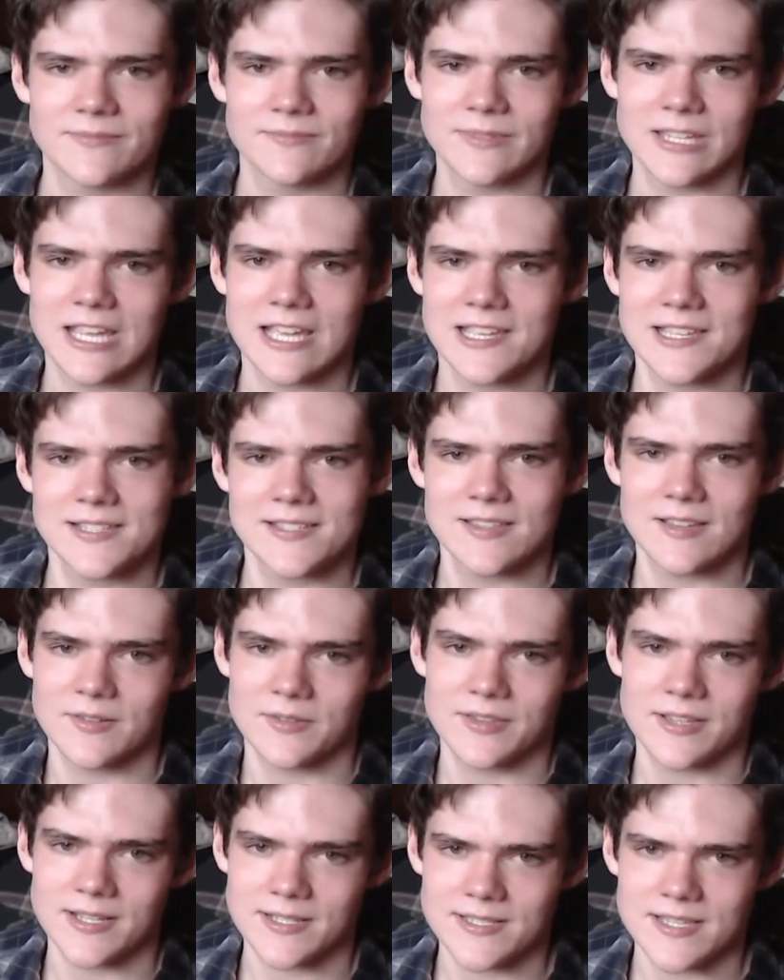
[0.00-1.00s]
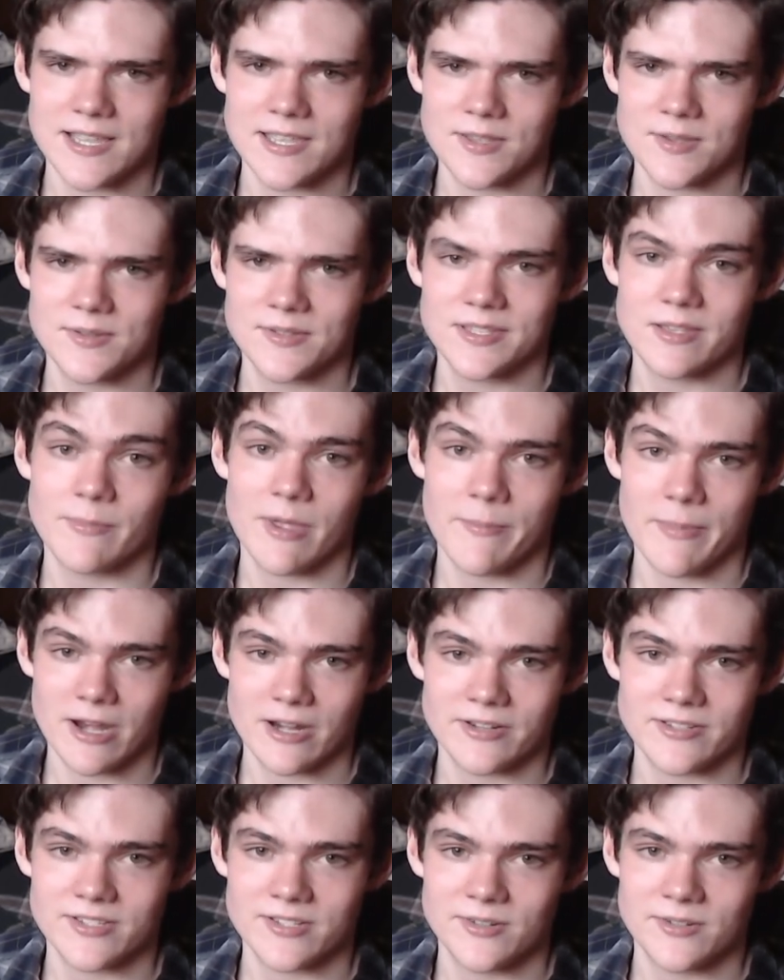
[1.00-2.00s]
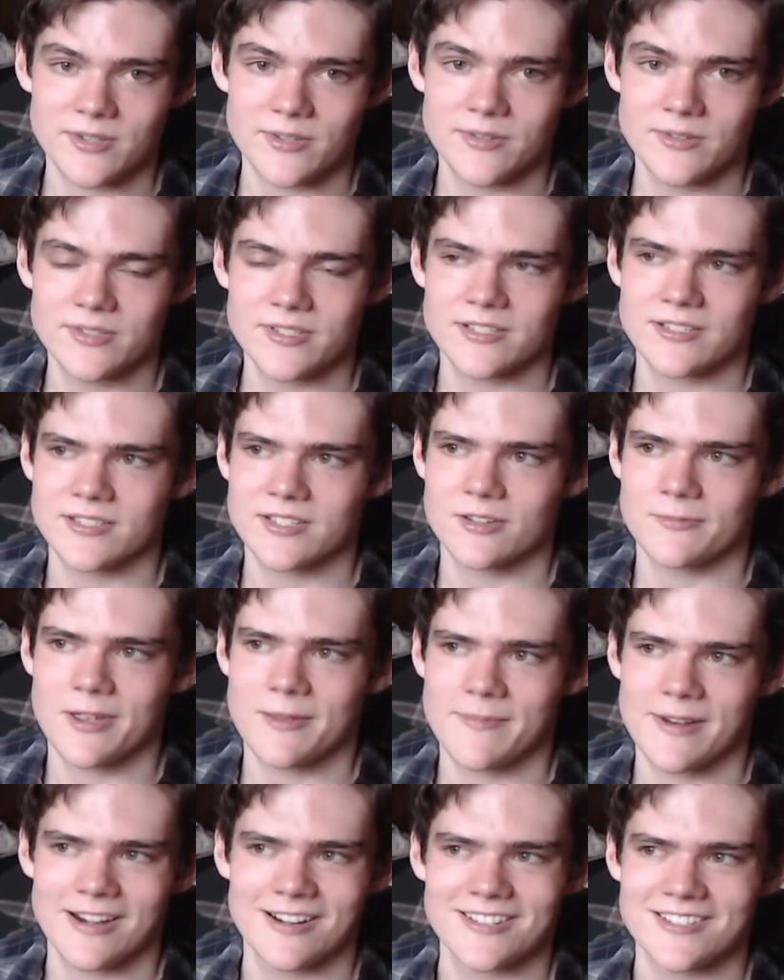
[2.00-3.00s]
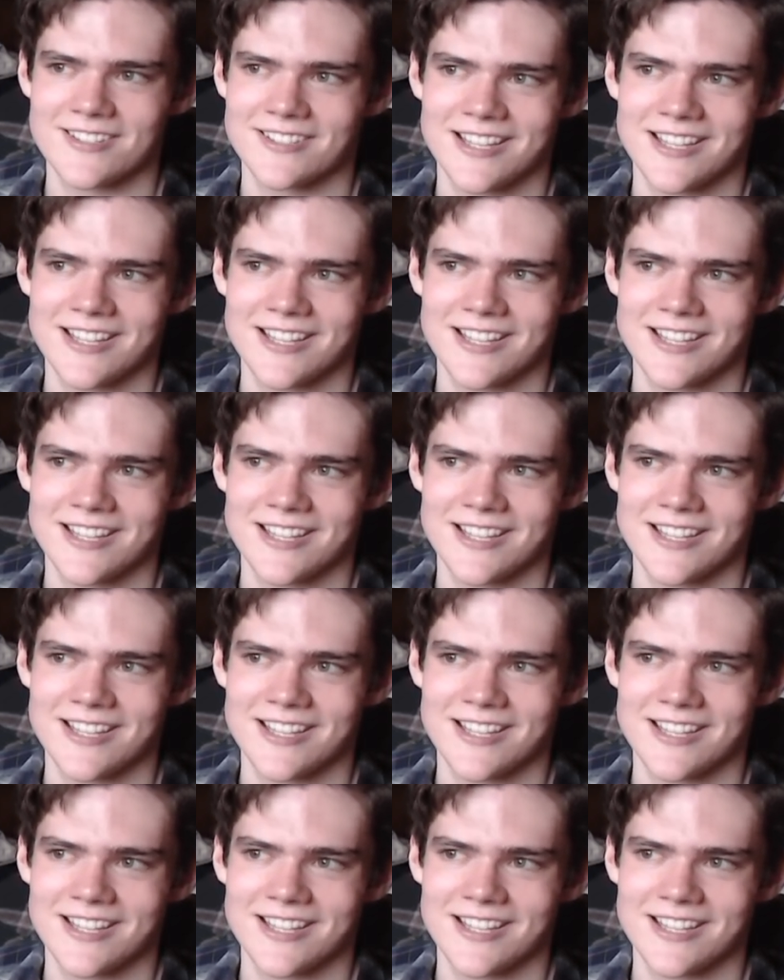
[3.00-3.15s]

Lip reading: because they're things I use that my parents don't use, and so my parents are